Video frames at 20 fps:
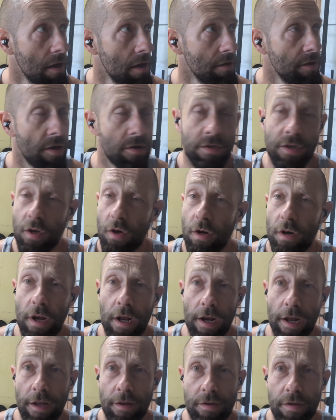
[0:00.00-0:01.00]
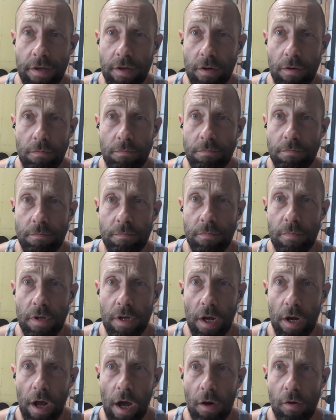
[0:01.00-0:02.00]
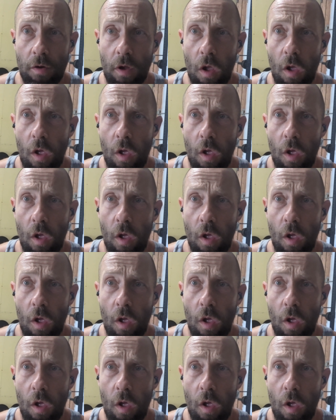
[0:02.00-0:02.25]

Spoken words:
there's good in it too, you know?